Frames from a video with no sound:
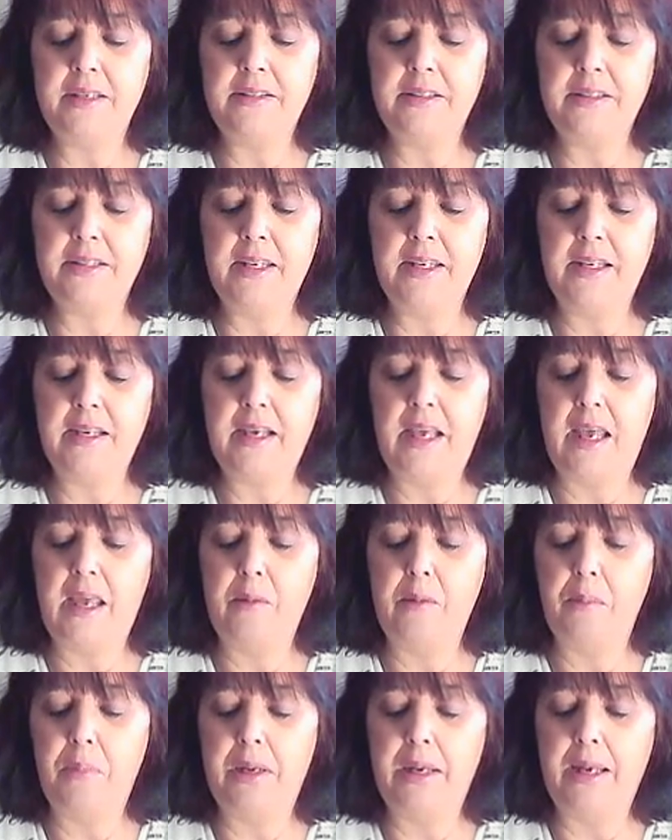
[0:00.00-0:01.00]
sing,
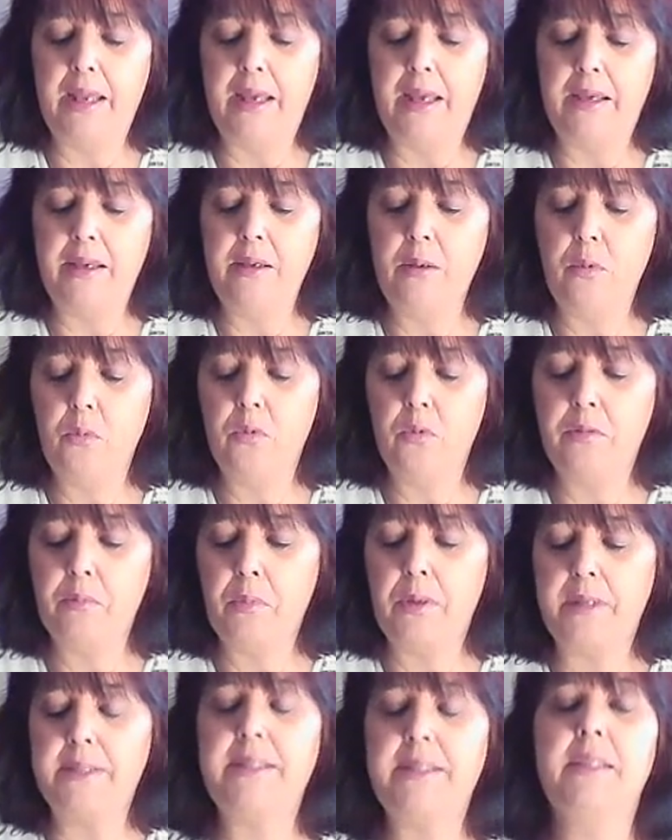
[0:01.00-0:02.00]
and play with
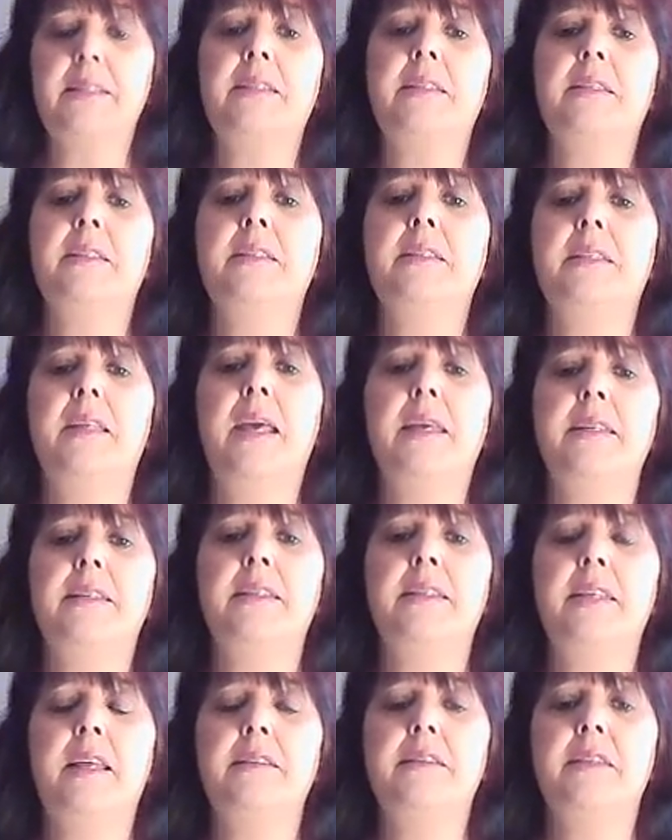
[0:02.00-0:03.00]
my sisters at
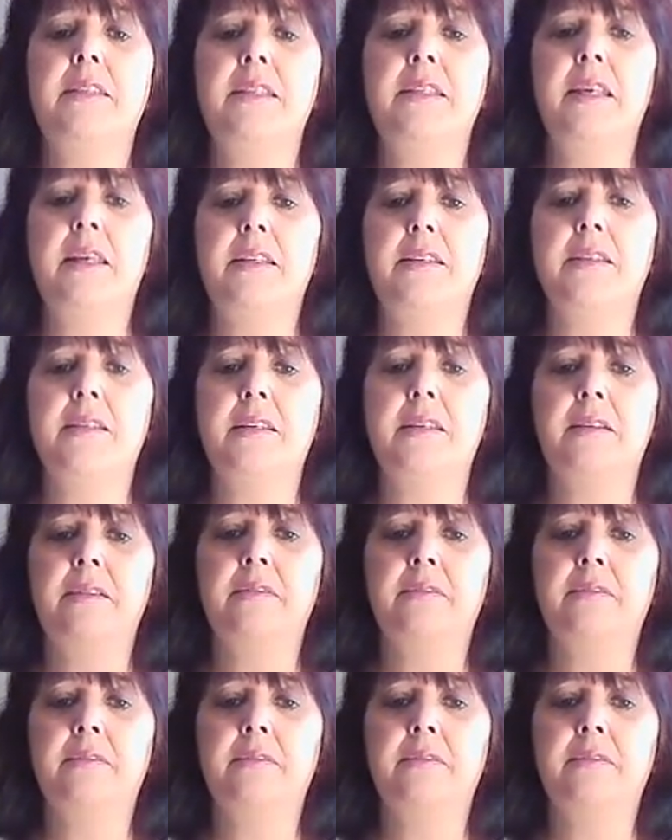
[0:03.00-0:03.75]
sunset.